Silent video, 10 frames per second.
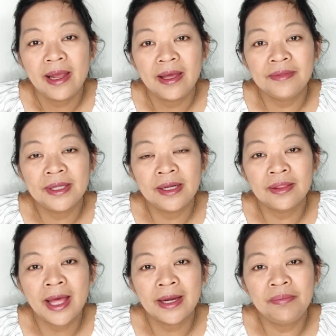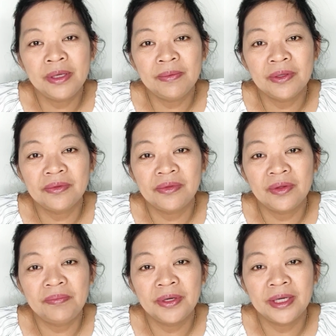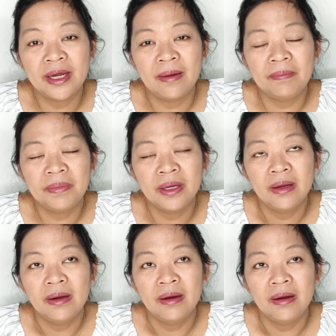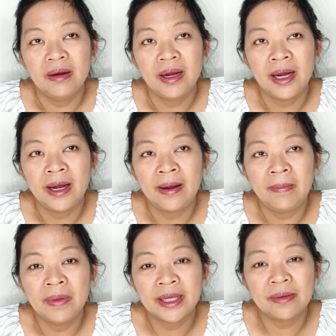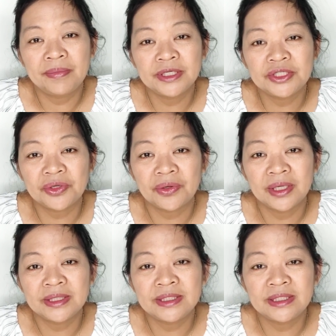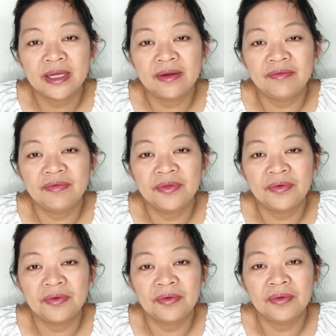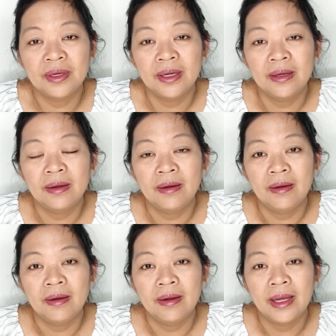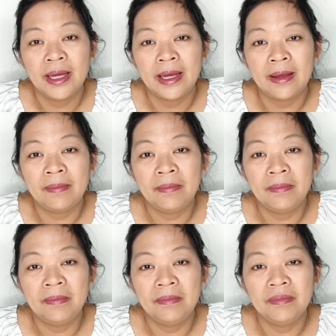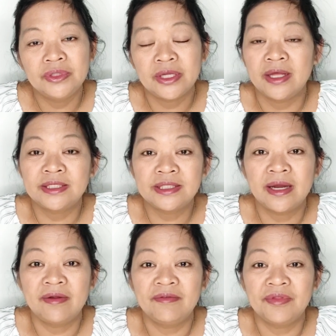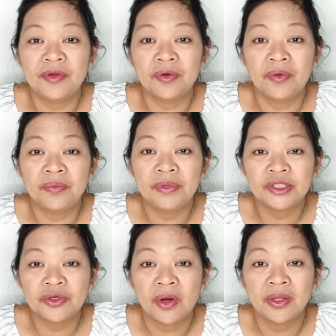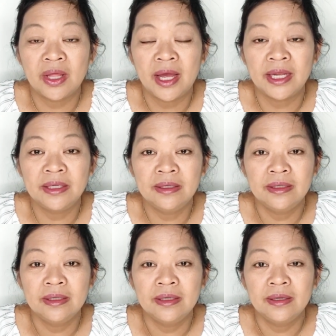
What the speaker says: And then a lot of people, they'll put up like a picture instead of their own picture online.